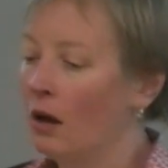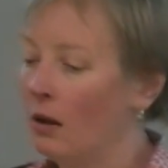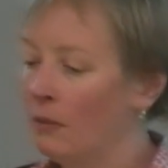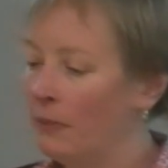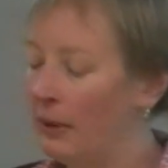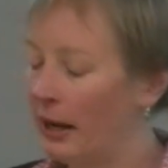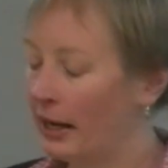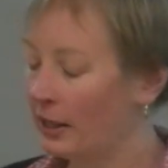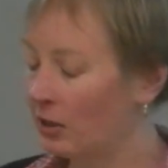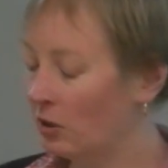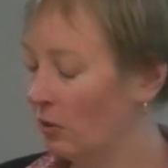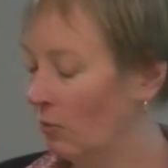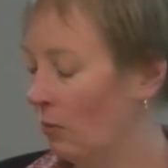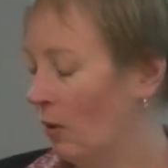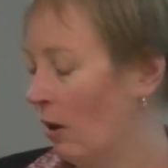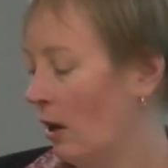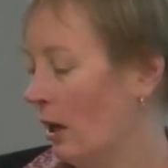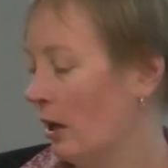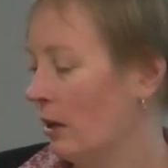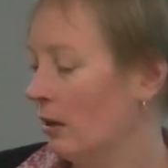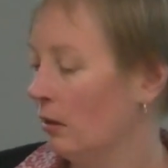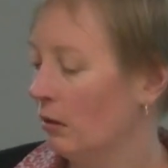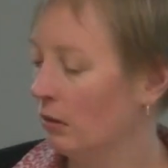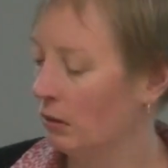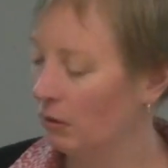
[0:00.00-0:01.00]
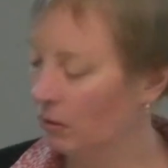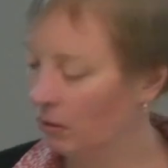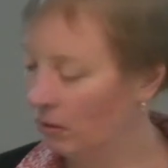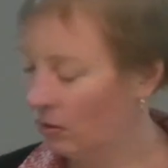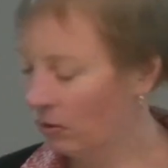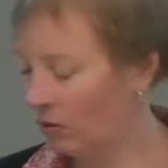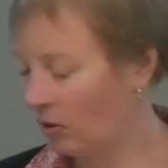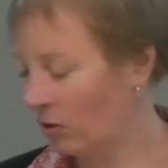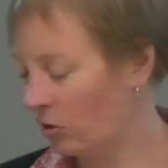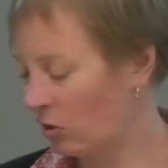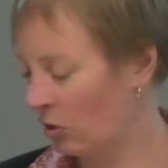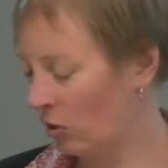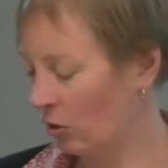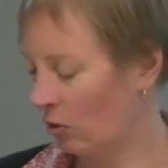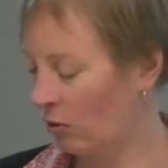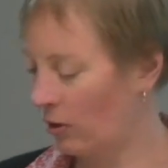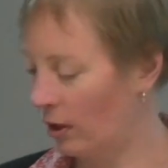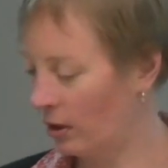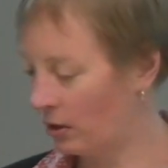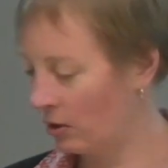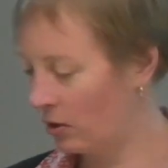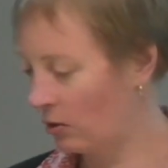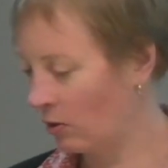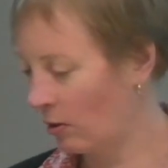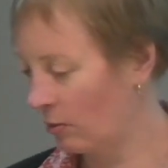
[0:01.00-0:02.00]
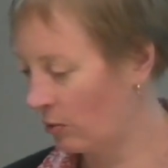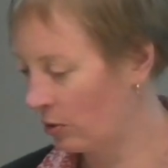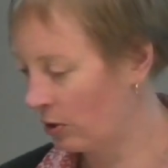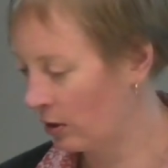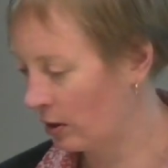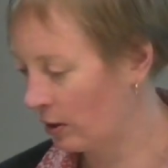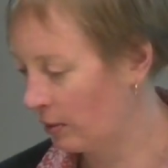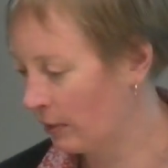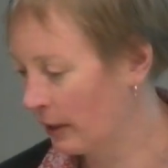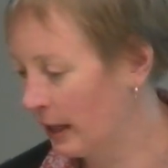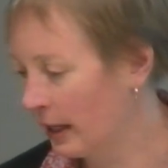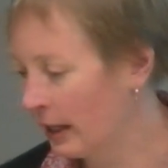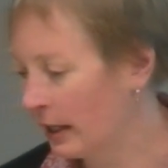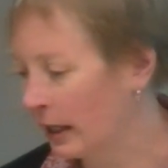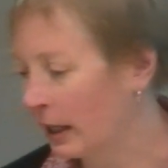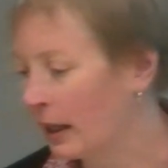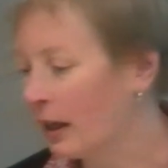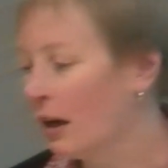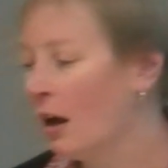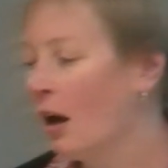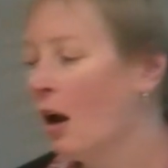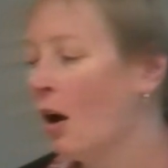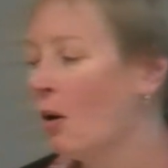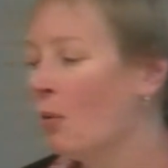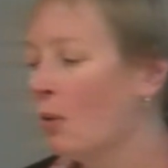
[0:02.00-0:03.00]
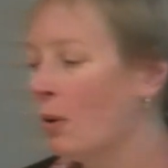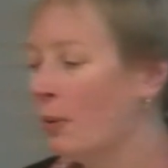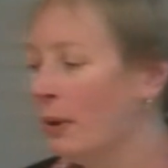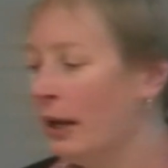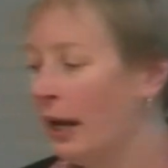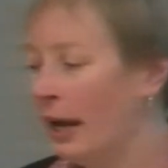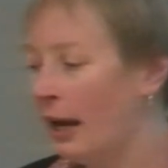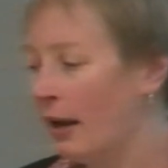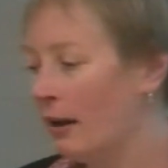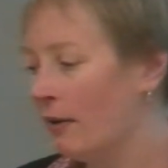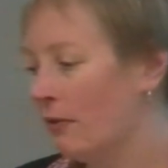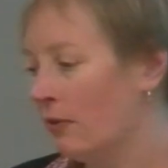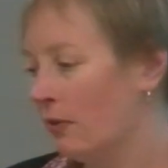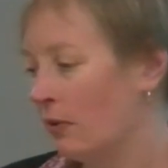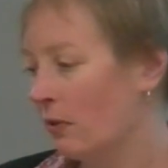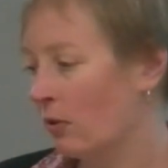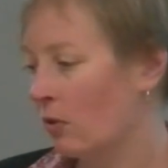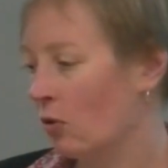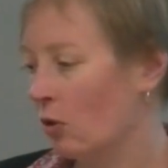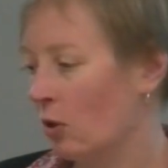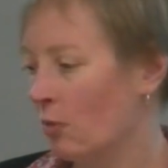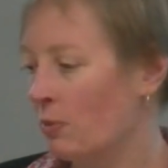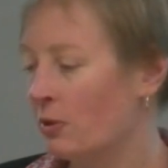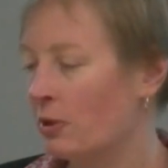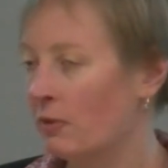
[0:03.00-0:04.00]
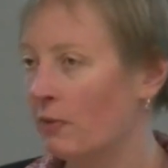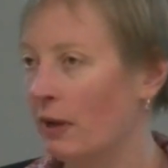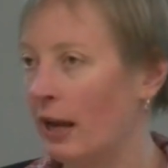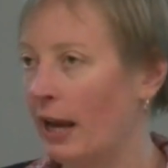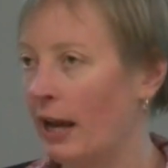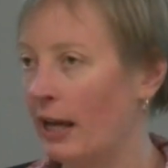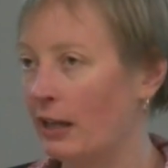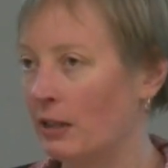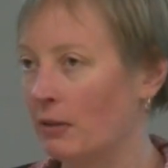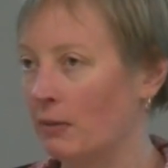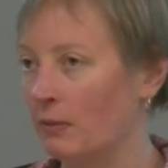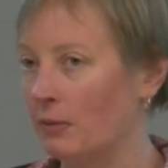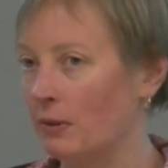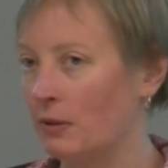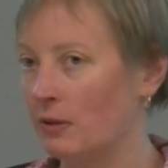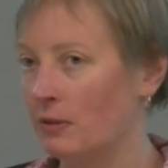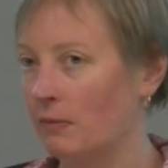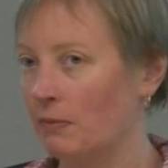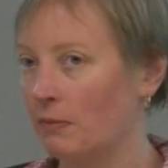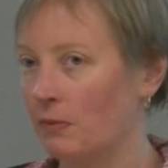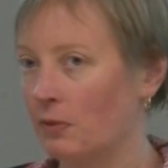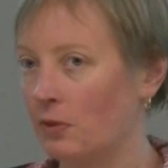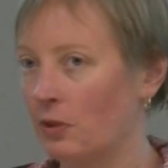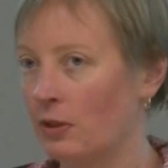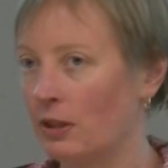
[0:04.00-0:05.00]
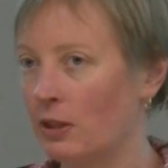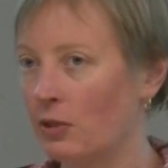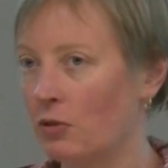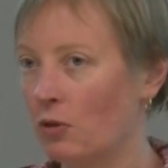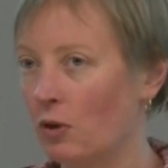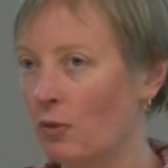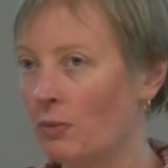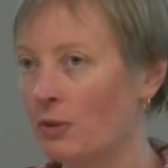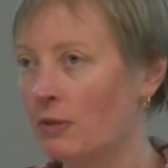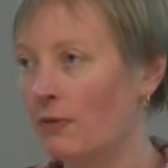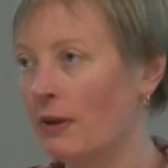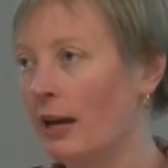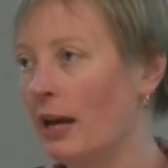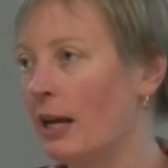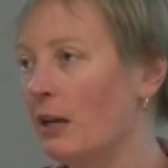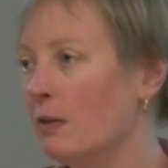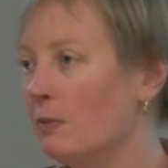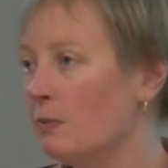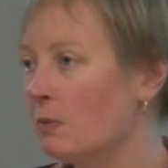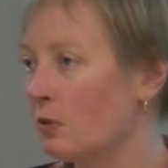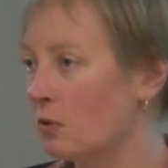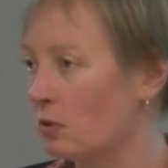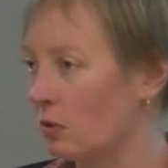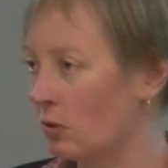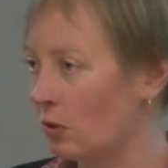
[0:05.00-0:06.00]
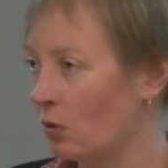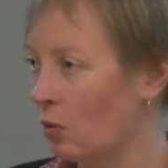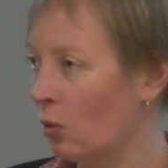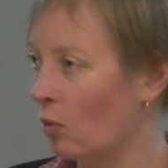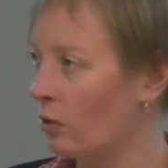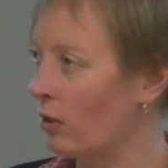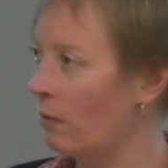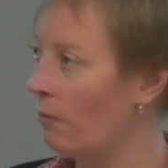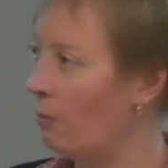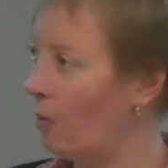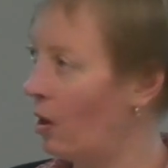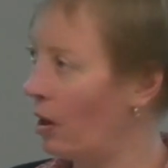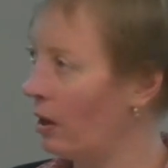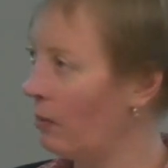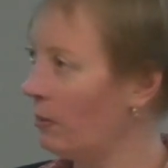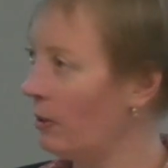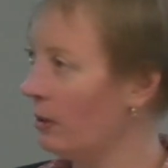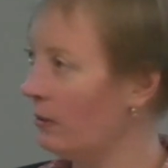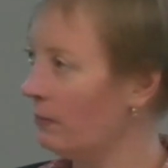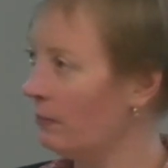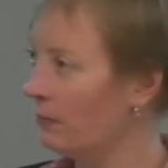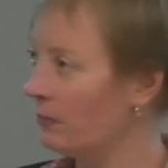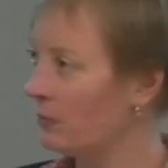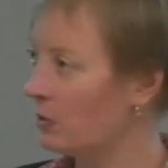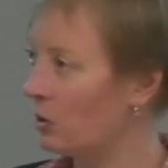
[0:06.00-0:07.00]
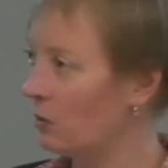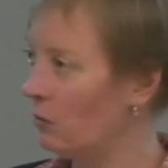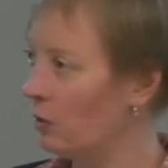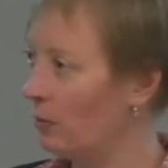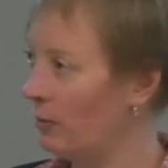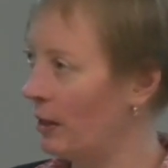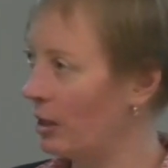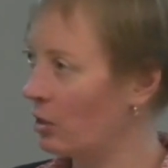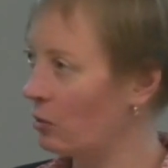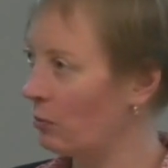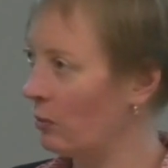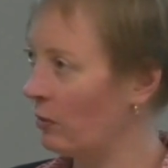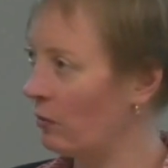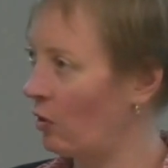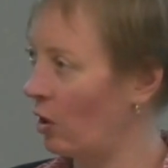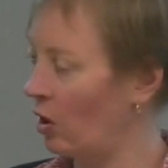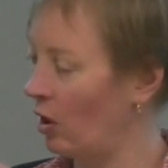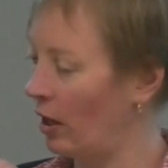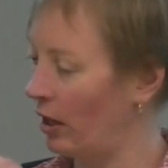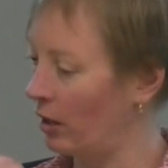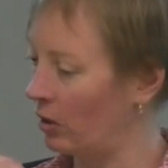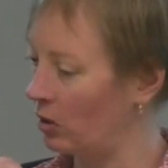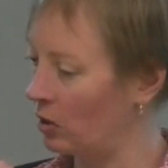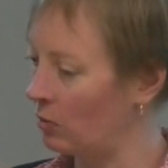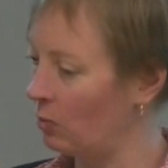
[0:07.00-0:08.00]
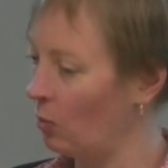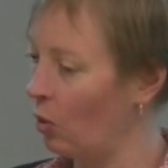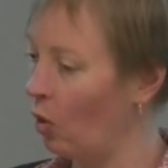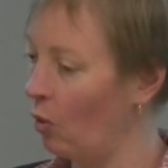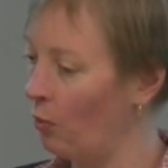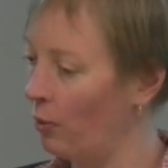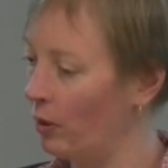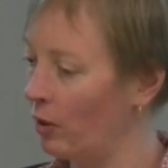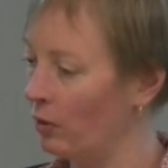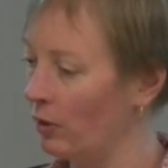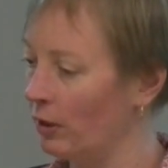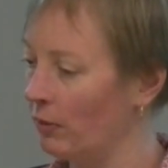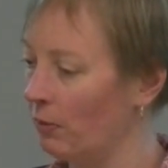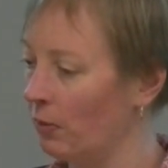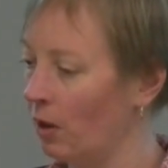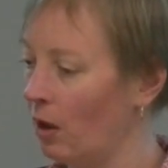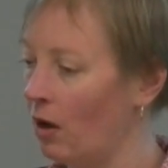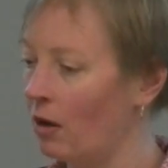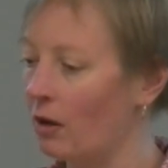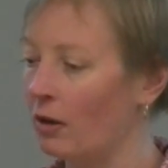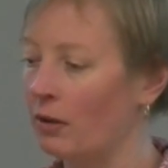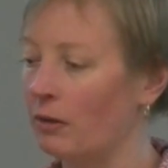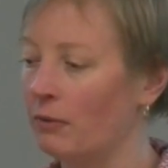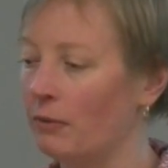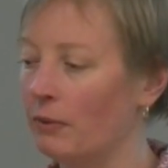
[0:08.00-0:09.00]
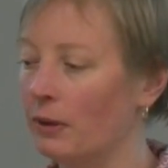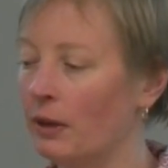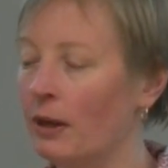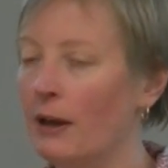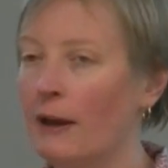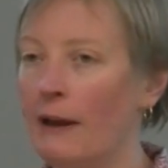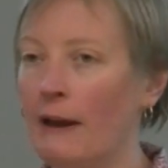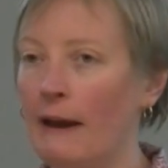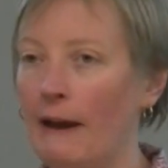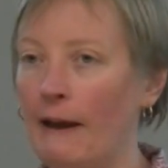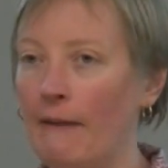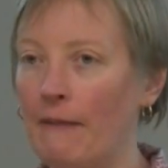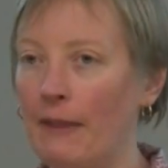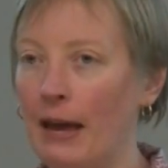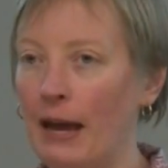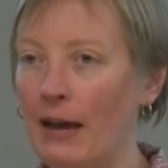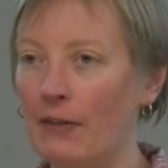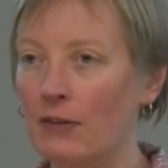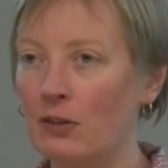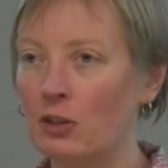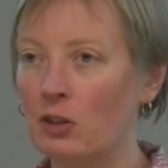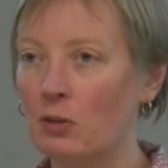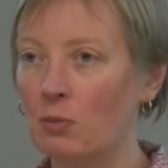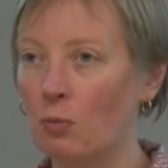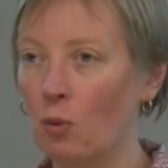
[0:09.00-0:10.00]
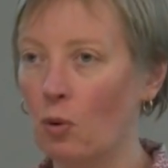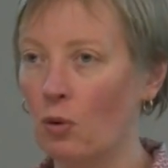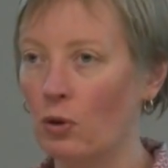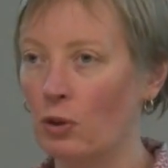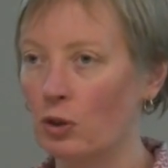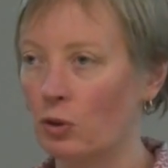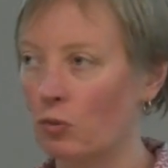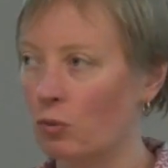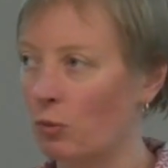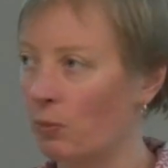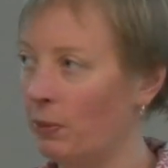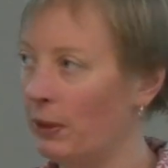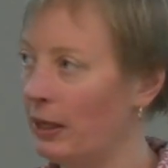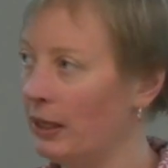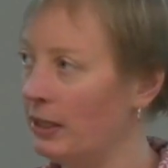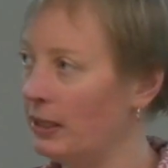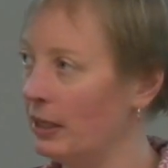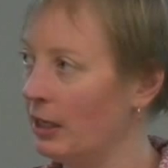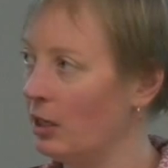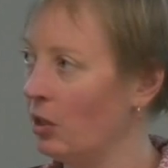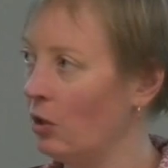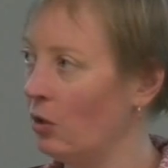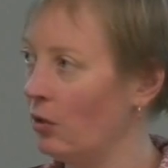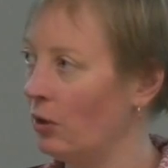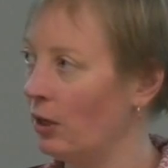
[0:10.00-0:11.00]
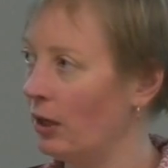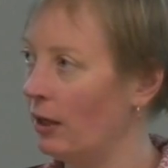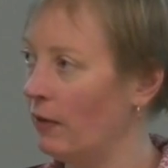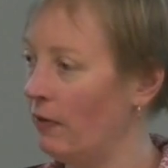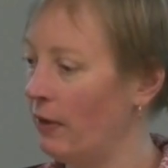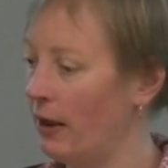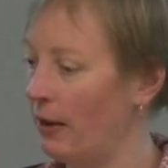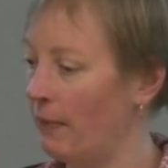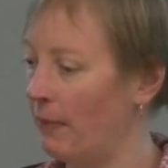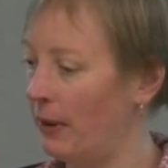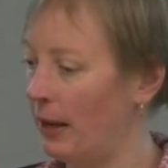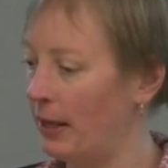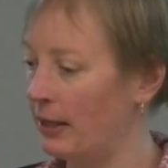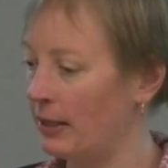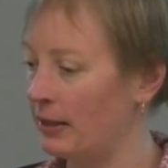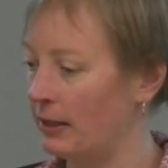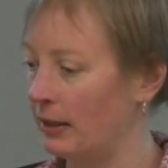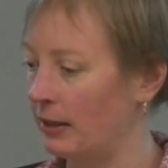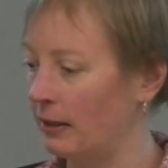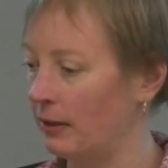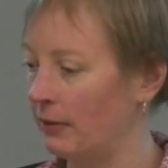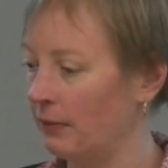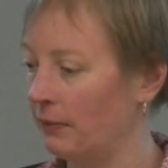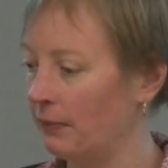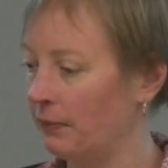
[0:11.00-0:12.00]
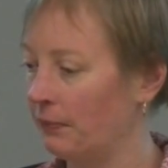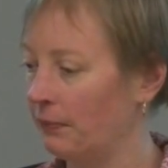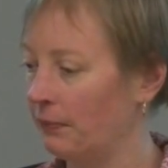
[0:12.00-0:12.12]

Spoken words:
Back to my not so great description at the beginning, where we have groups of atoms. So these groups of atoms are called a monomer. So if you imagine we've got like a small building block, and they are the smallest repeating unit in that plastic.